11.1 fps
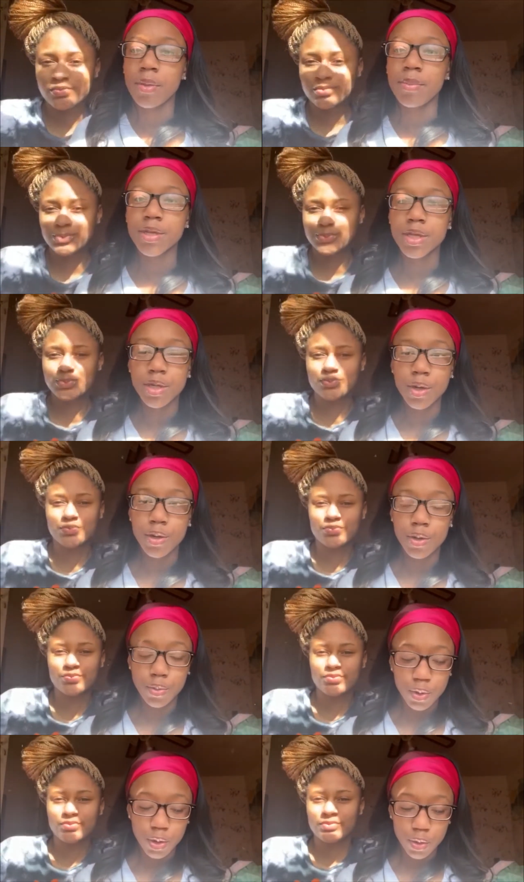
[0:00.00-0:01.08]
Speaker 1: Misha, girl, you
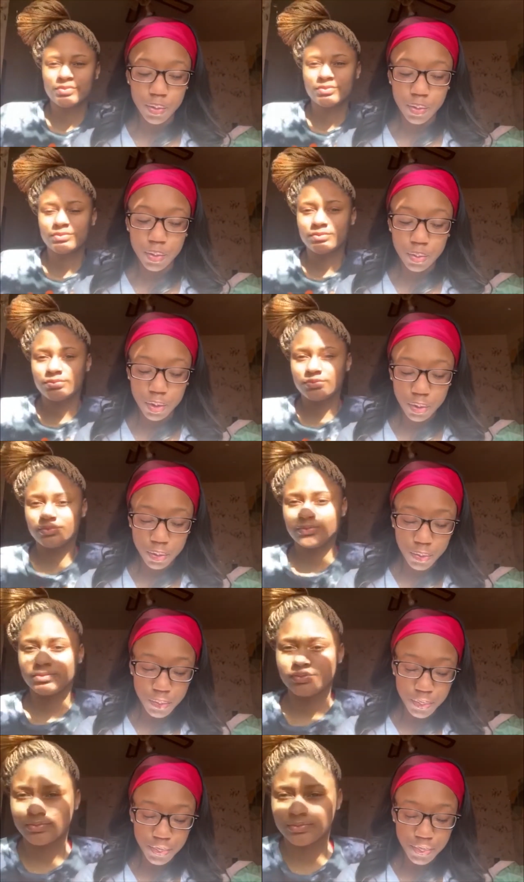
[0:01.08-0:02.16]
cute. You
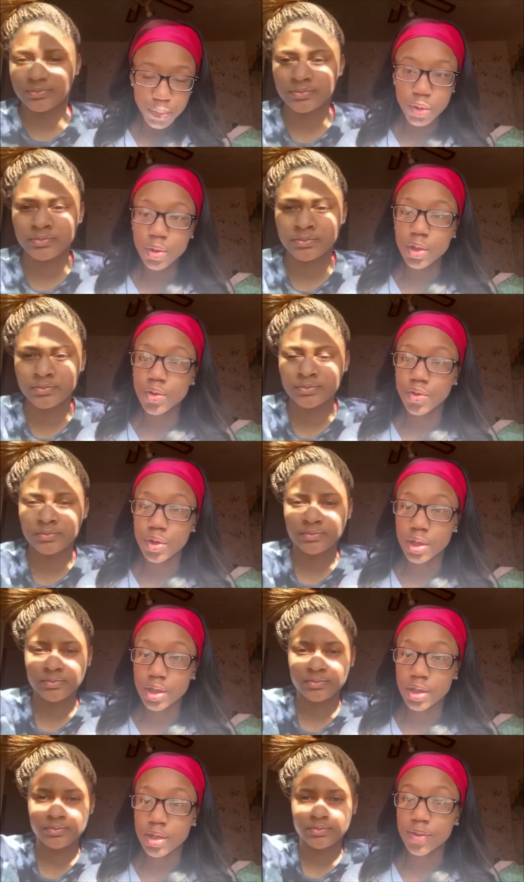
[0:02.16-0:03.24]
cool. You can dress.
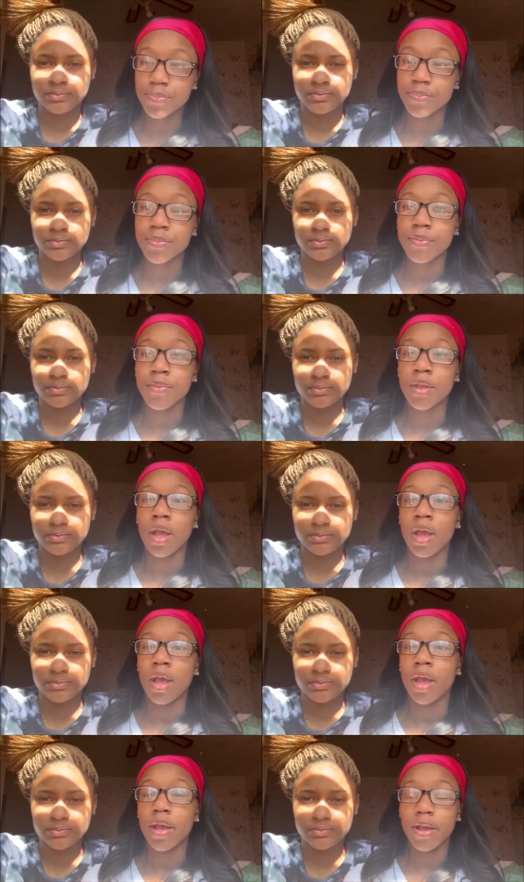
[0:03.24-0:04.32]

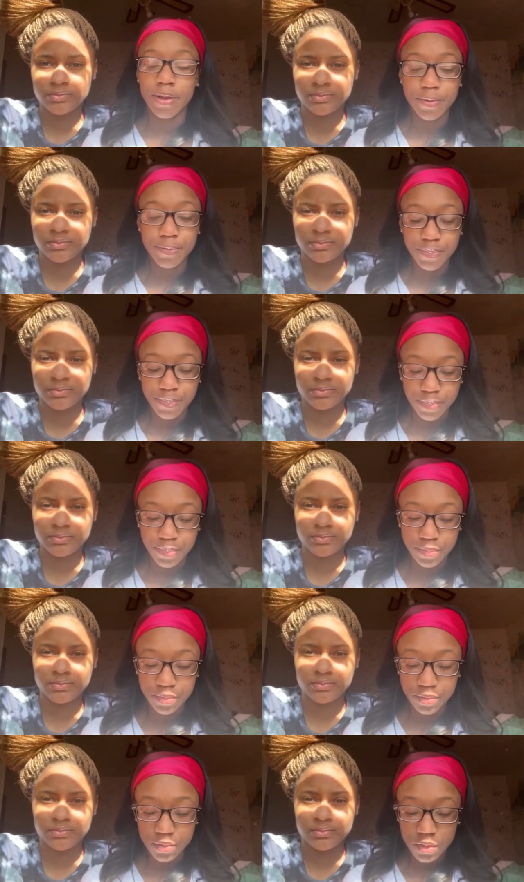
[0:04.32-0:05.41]
Um,
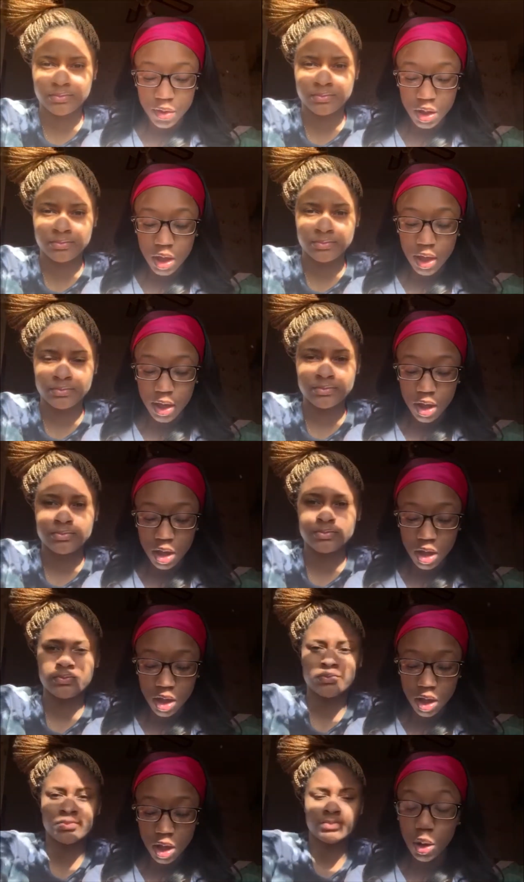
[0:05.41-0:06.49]
yeah.
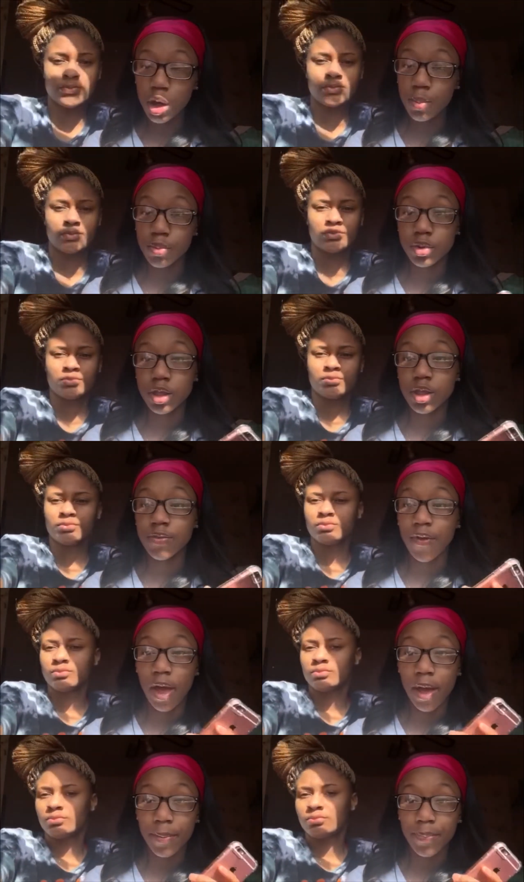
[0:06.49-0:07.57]
Your dimples is fine.